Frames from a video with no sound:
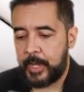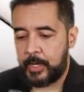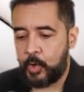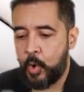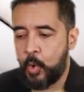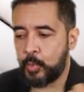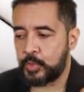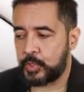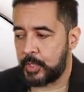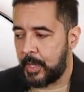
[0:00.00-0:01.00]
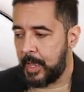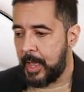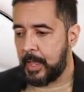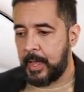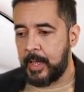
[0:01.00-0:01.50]
and goes
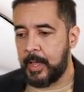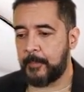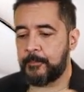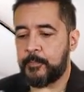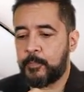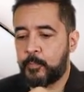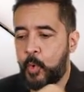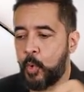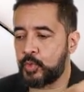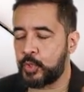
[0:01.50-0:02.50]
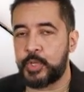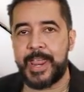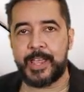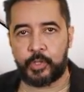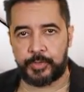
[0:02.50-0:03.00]
to
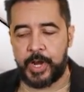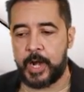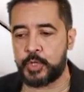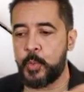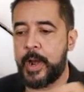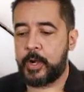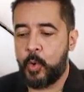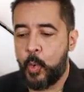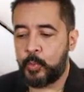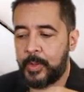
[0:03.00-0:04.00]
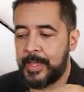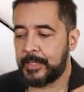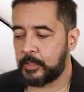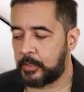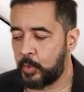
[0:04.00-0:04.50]
the end of the arch wire,
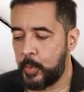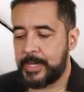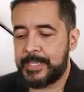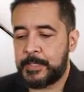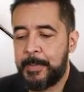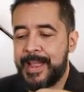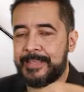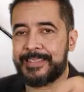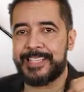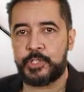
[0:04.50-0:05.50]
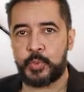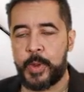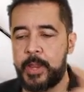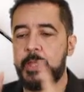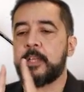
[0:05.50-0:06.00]
doing this bend this
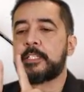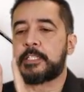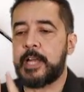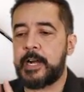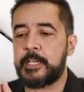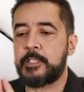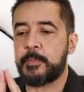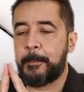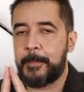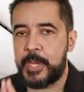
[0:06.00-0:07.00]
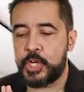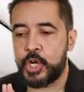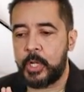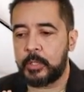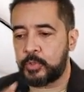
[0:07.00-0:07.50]
way, starting
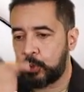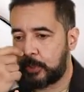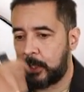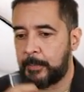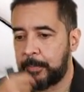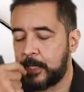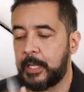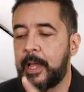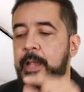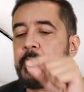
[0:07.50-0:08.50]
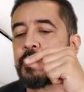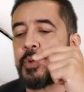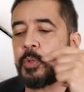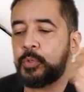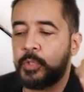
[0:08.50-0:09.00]
medial to the midline.
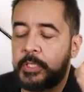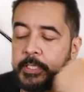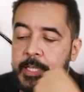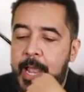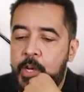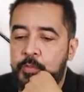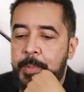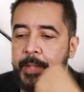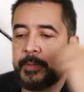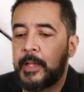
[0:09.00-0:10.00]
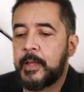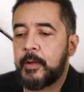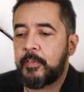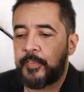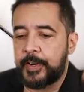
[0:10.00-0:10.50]
So you do this kind of bend.
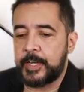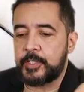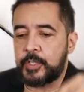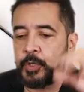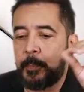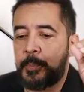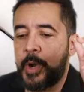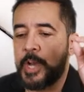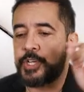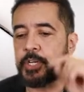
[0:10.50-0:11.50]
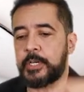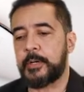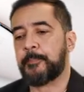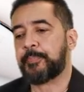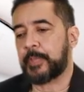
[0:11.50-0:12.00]
First, you
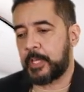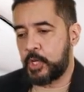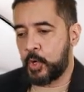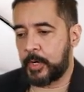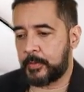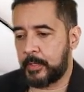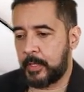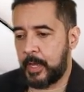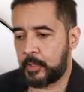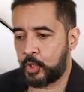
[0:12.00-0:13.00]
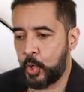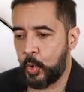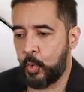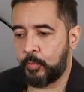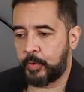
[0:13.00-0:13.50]
pressure your
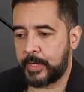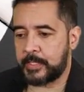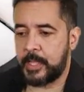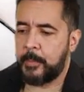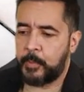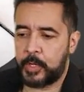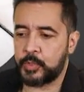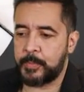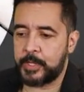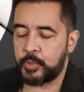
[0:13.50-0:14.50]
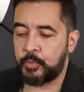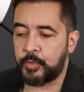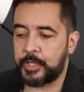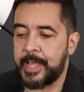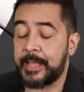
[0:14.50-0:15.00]
toe. For example, I use my toe
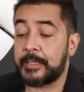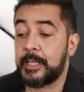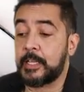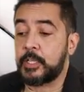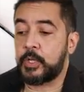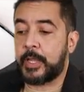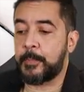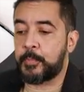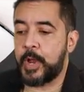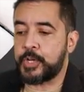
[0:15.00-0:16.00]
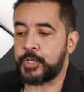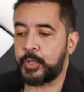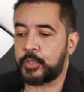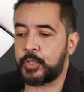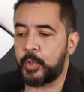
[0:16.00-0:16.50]
for that. You can pressure
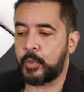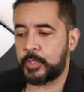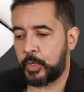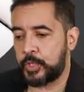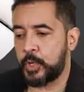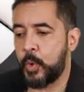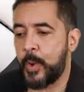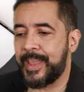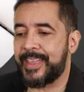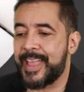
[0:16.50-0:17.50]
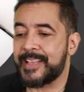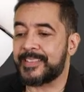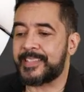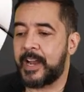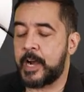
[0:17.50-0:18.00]
your toe
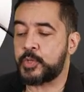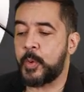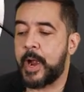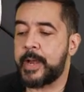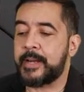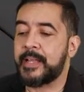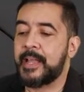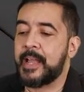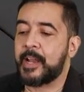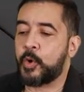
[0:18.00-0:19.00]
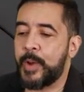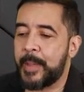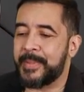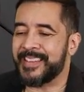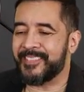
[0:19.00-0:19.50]
against the arch wire,
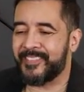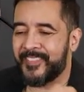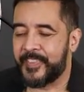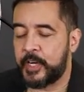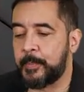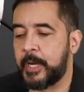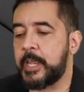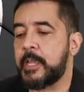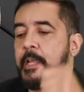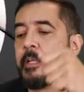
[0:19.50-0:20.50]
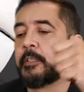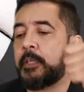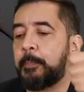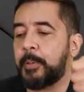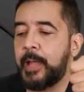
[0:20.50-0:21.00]
grabbing firmly
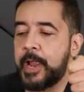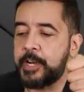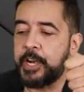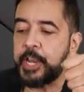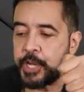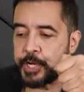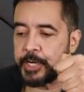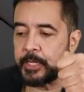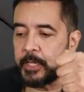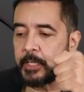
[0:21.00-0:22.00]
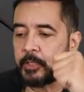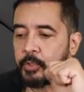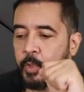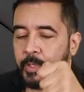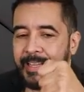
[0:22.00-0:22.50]
the plier here.
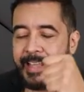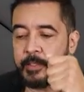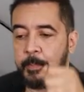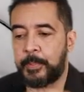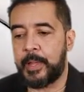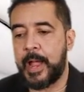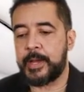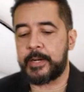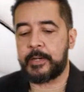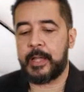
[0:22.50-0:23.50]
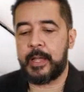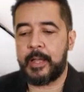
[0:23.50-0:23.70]
Don't let the plier,